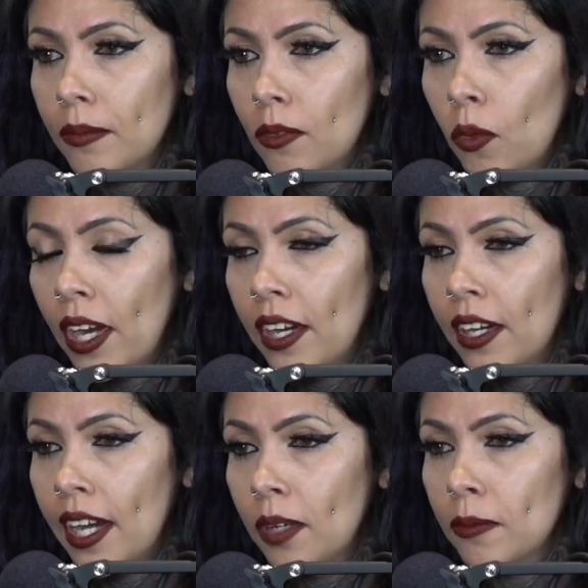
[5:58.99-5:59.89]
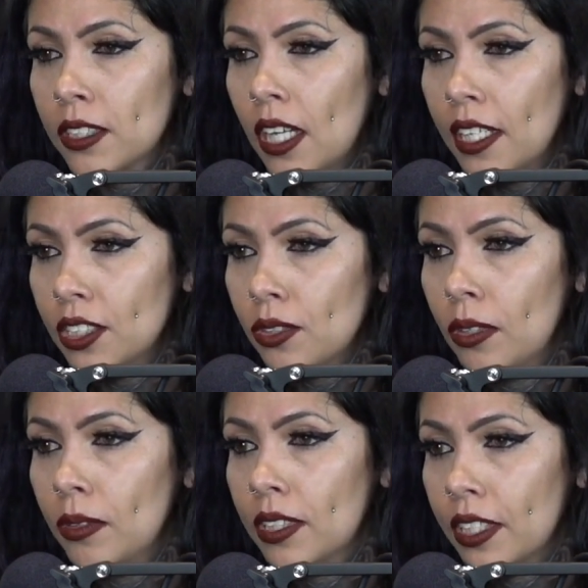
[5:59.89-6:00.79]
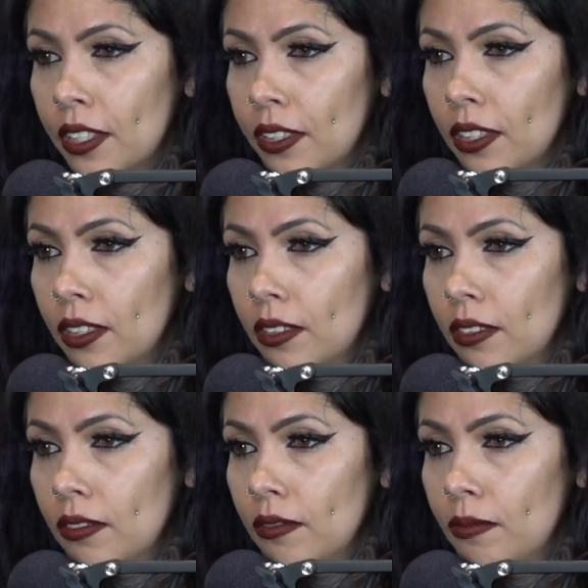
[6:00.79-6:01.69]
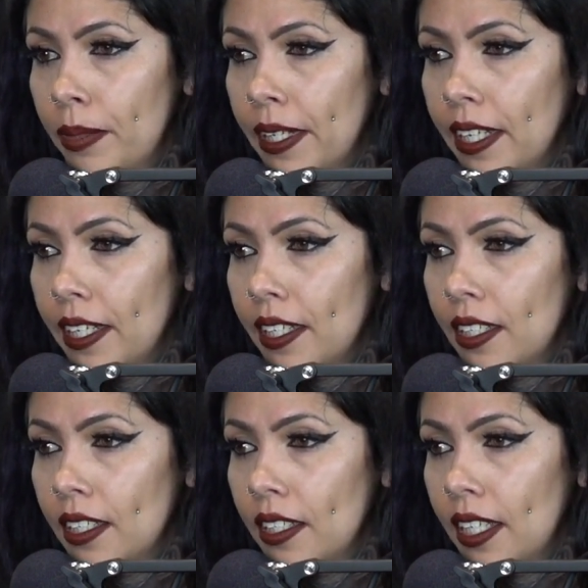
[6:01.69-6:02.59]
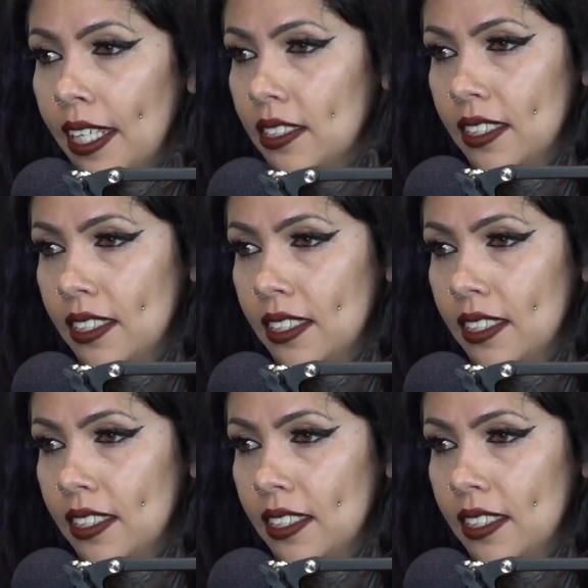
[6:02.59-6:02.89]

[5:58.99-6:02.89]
where I almost got into it with a girl, but it